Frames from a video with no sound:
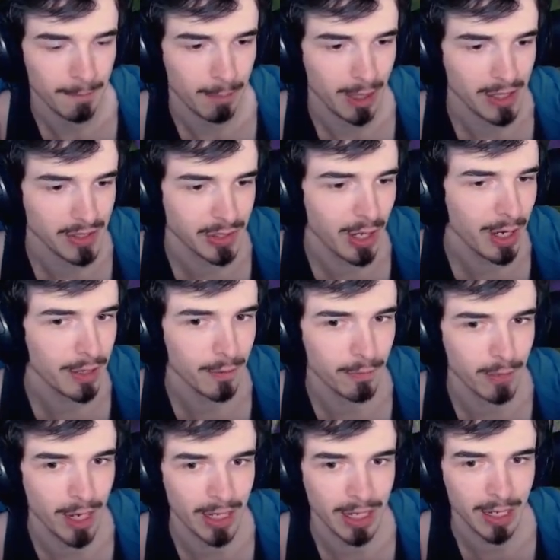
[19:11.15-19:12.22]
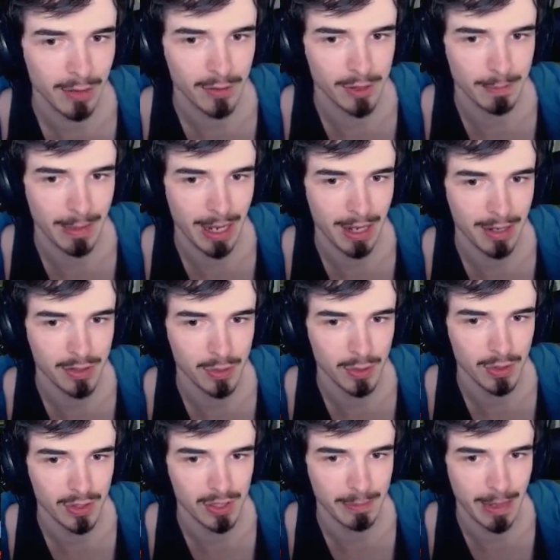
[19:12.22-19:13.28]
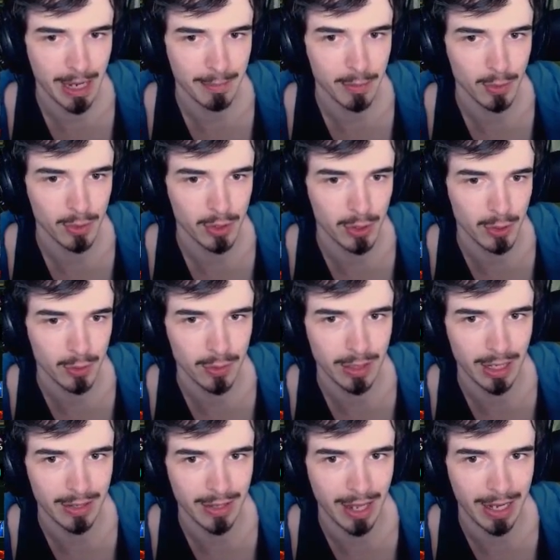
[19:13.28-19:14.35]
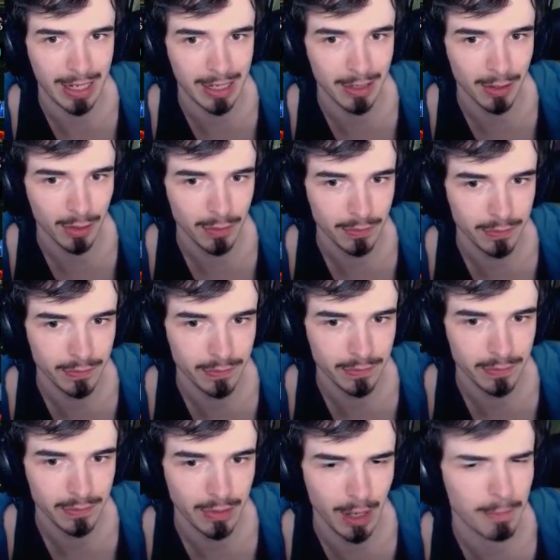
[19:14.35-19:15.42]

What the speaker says: Plus side of Rakan onto Baron is you can spam your Q and get that heal off.